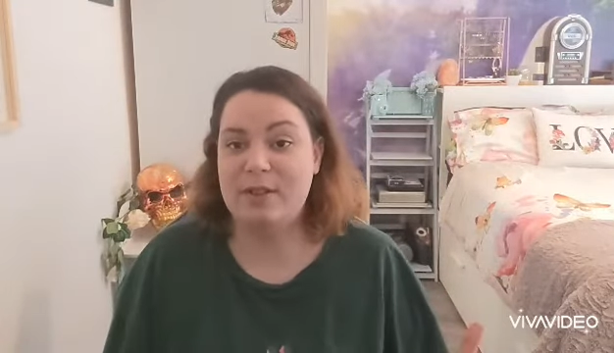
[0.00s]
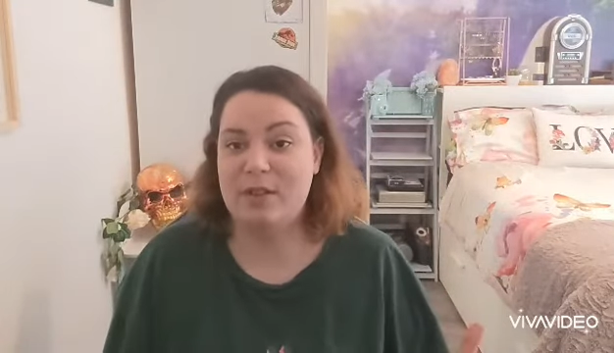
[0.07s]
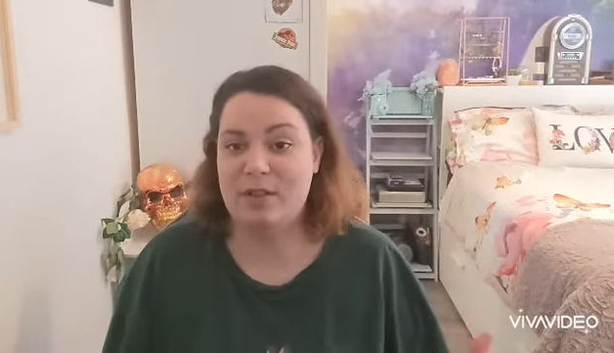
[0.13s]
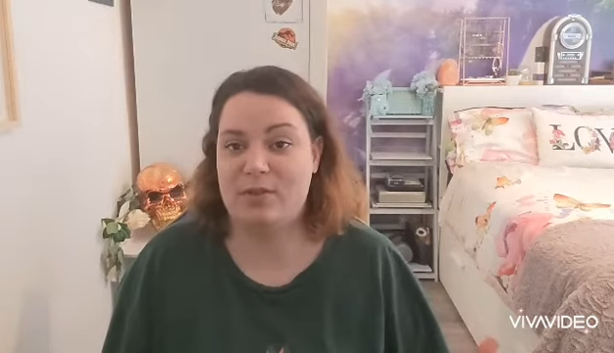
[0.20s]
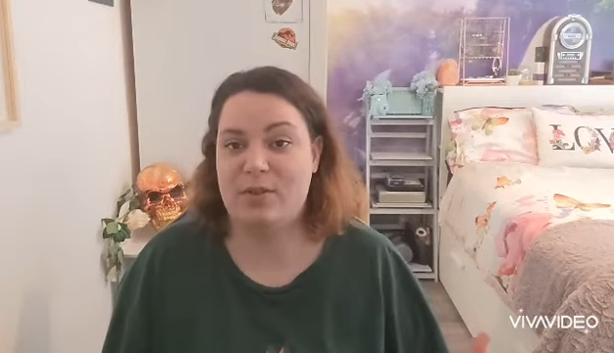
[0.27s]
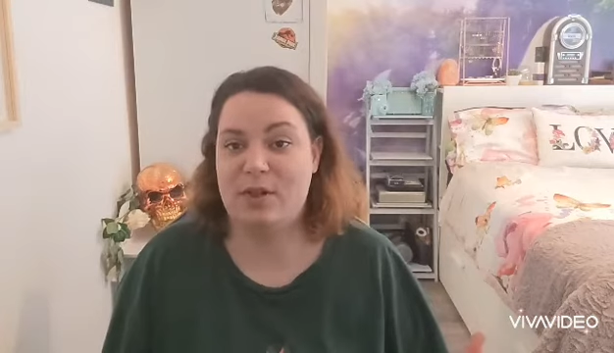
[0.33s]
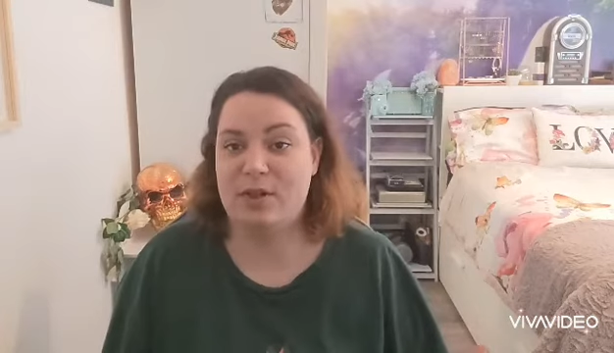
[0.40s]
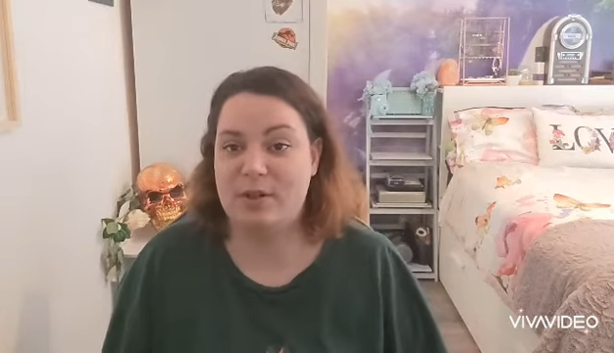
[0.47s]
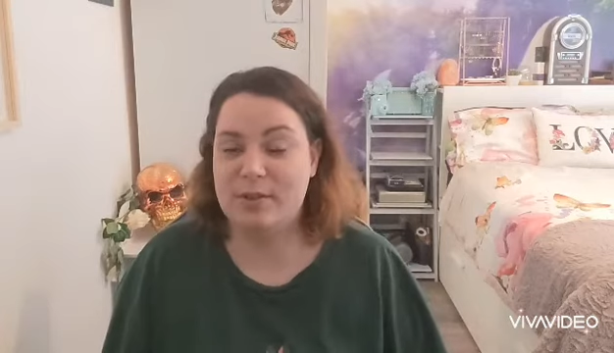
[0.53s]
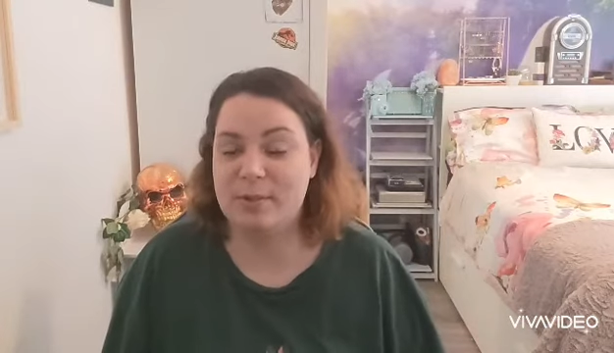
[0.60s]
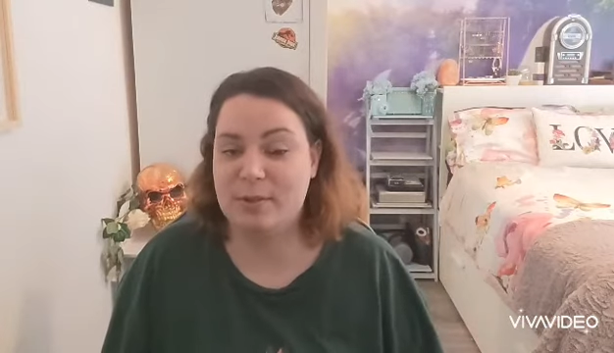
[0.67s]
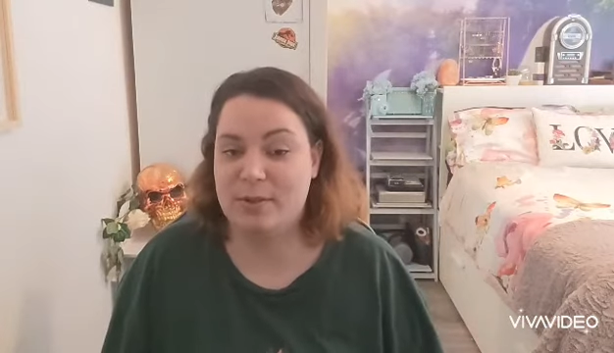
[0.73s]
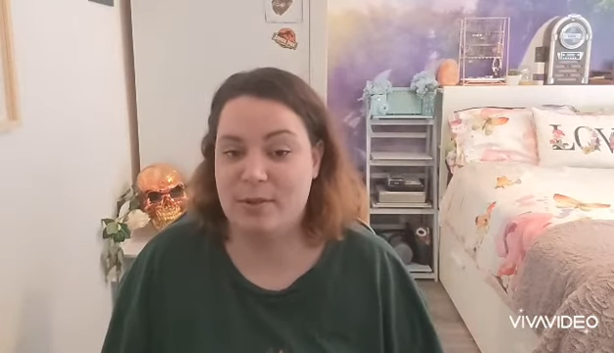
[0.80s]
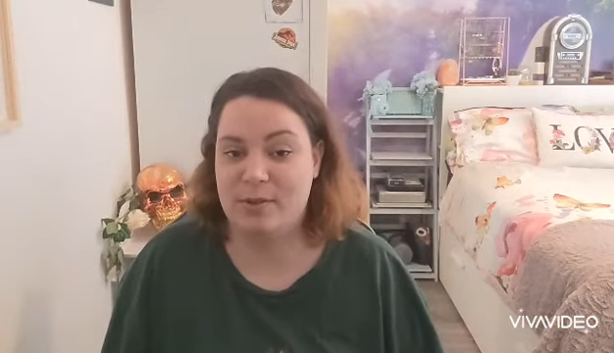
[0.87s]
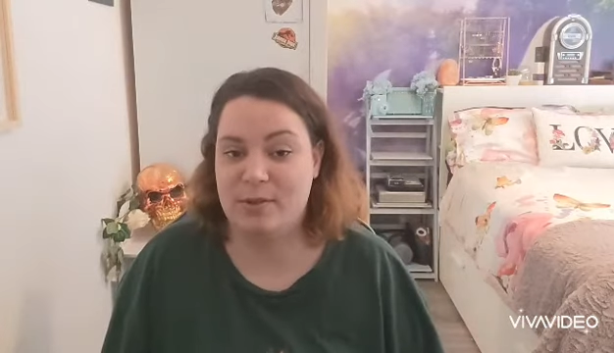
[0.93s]
to go to
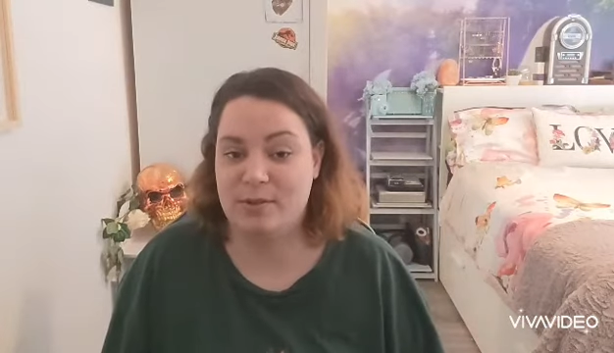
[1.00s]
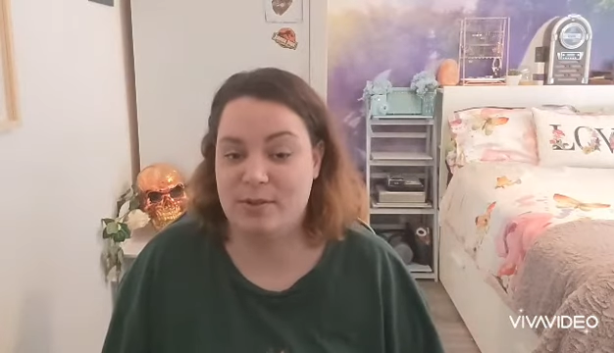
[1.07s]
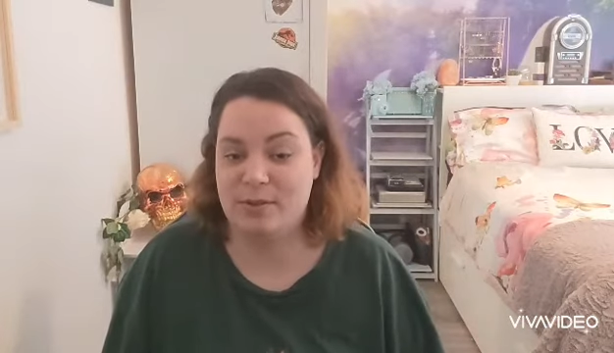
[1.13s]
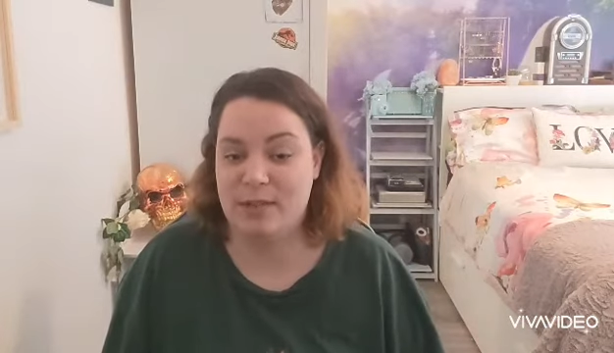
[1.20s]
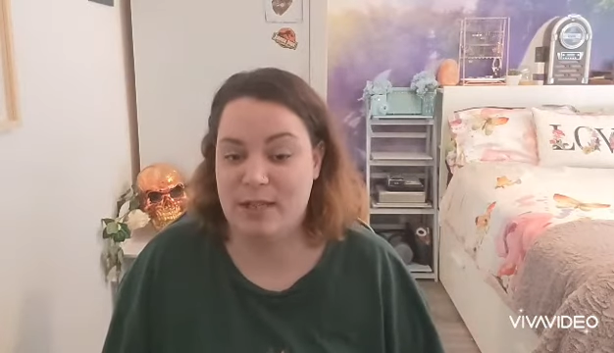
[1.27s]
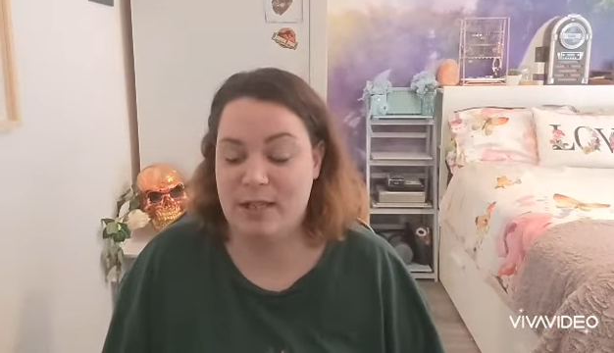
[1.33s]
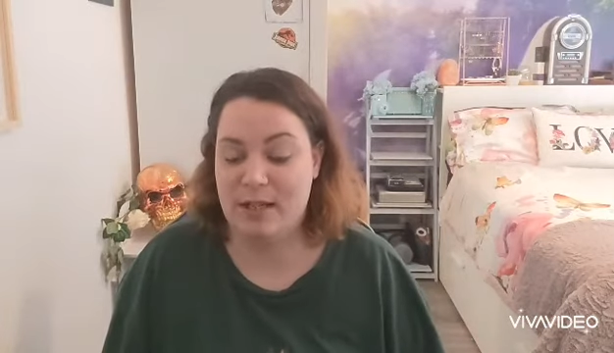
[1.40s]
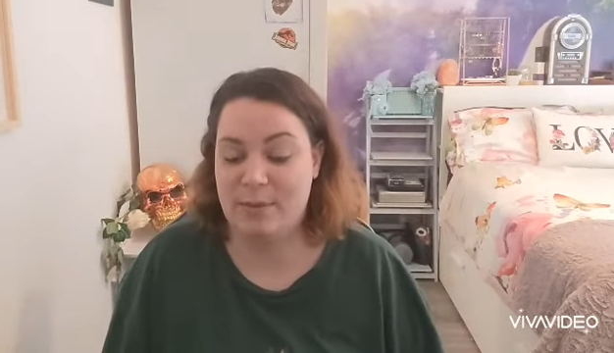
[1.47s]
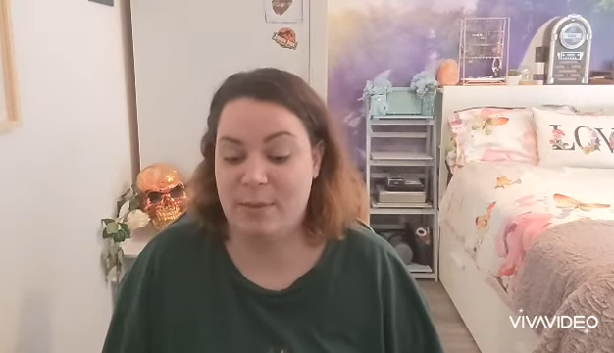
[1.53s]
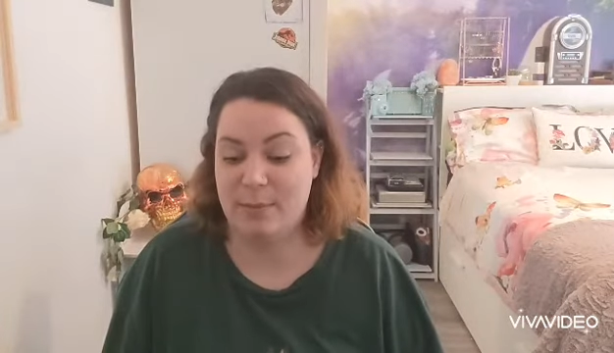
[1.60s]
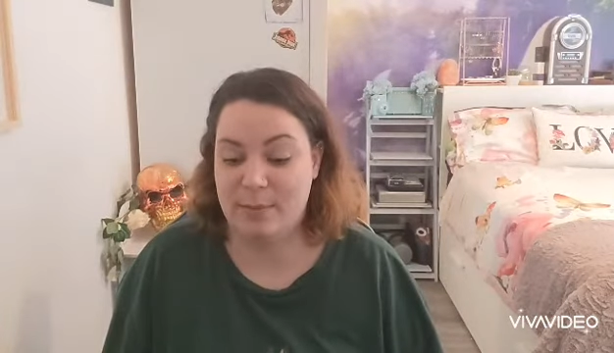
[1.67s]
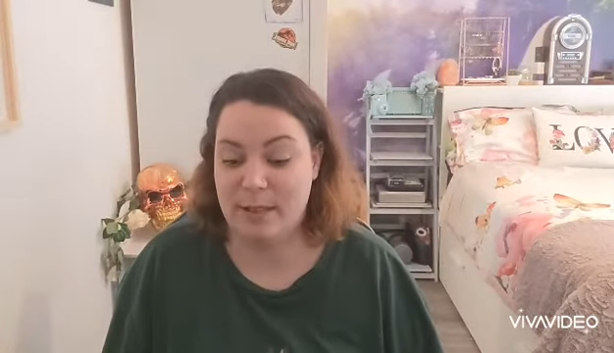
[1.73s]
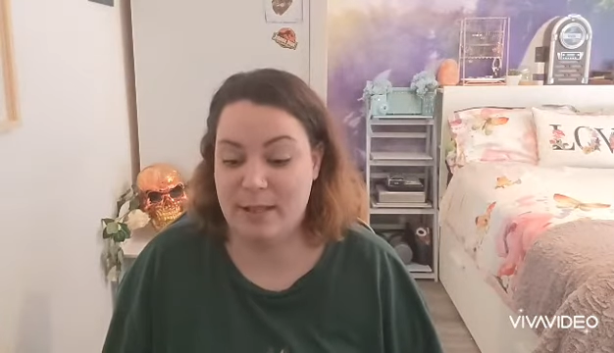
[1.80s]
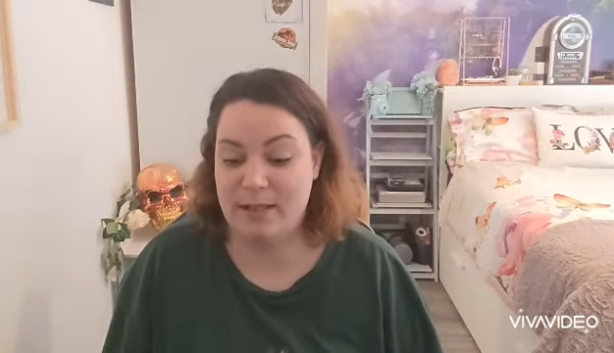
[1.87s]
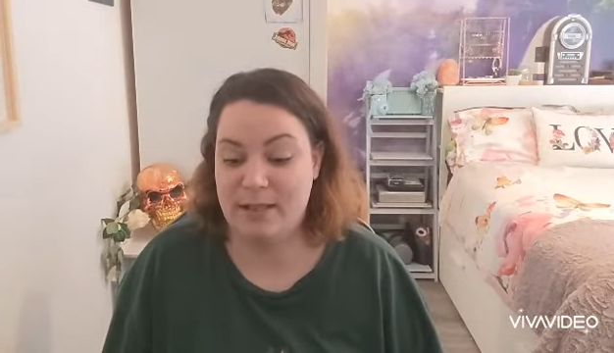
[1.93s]
hospital to get my
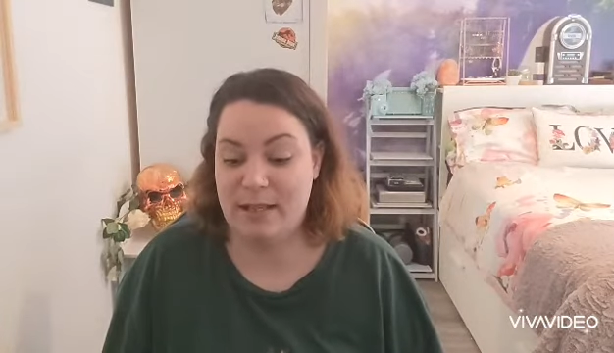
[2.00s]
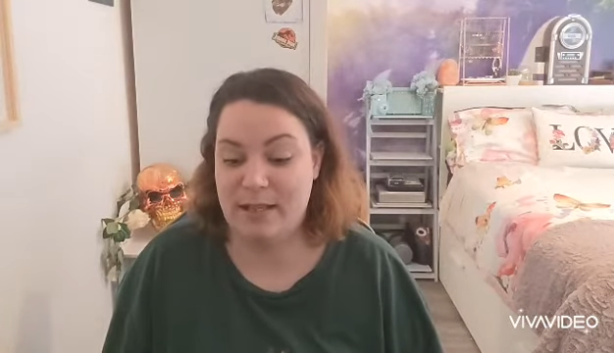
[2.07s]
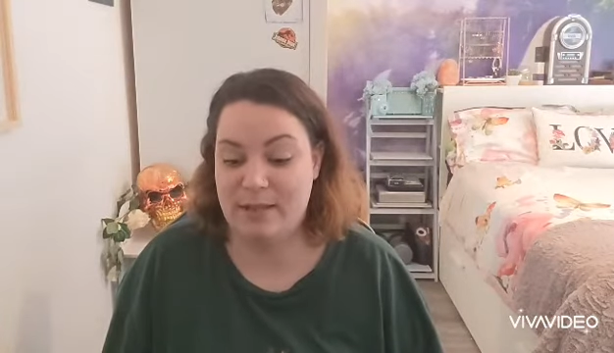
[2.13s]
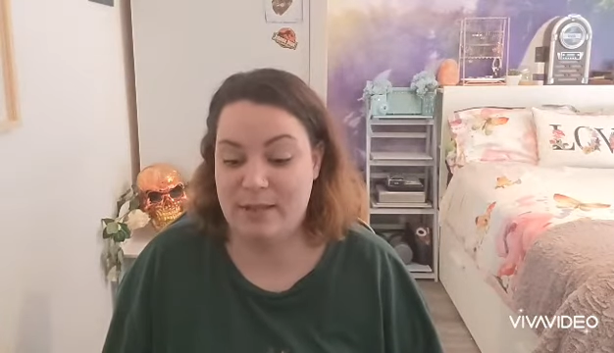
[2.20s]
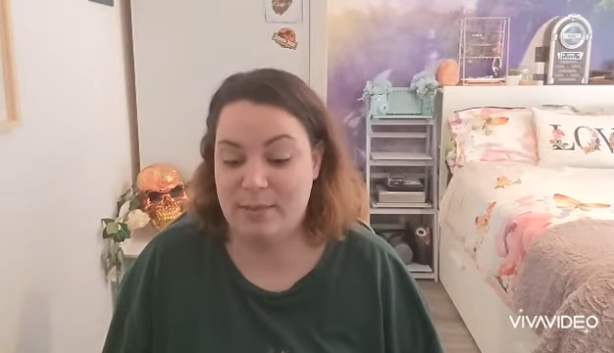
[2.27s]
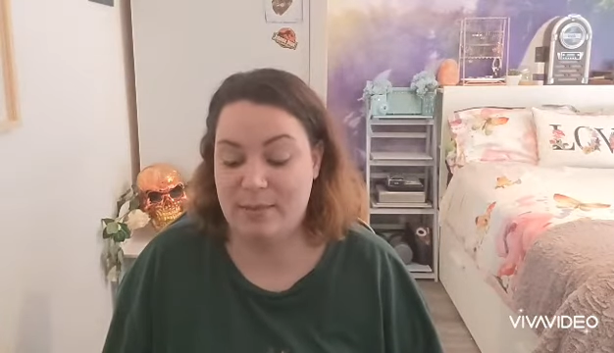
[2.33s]
blood tests,